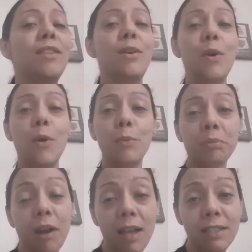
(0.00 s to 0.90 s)
the whole
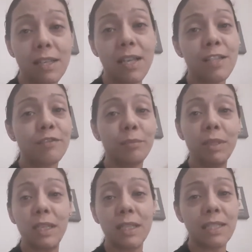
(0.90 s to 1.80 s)
process from
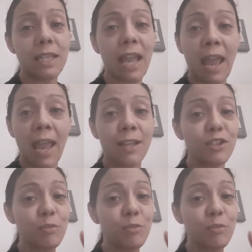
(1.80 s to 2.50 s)
beginning to end.